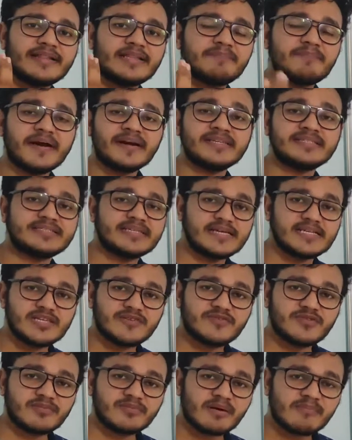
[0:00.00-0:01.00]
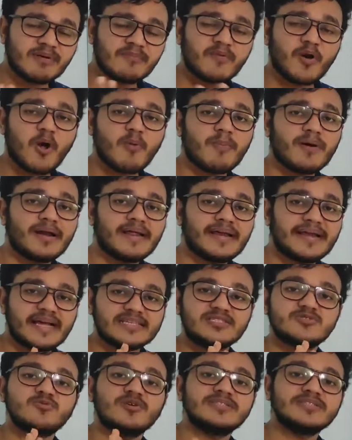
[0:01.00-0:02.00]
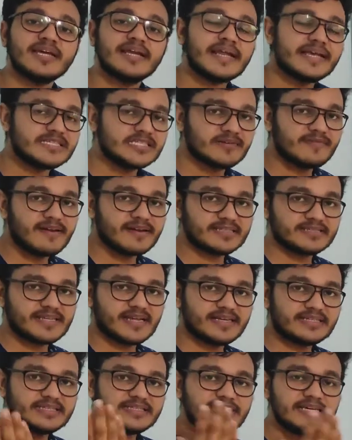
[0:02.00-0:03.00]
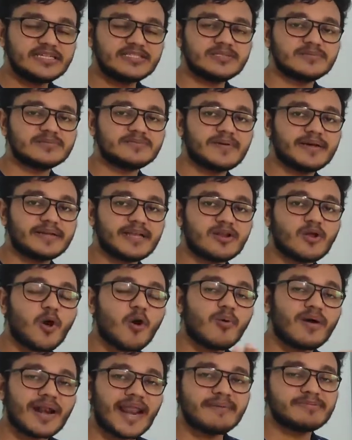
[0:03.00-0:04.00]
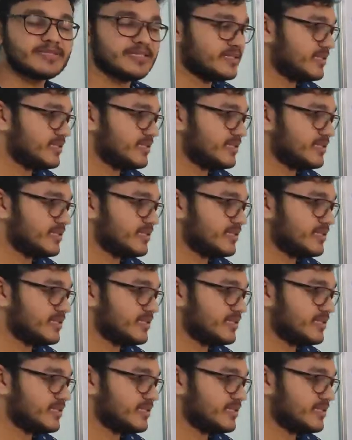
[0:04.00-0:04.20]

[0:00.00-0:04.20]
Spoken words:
the bud stage. If you remember properly, it has a twisted estivation, that is each petal overlaps each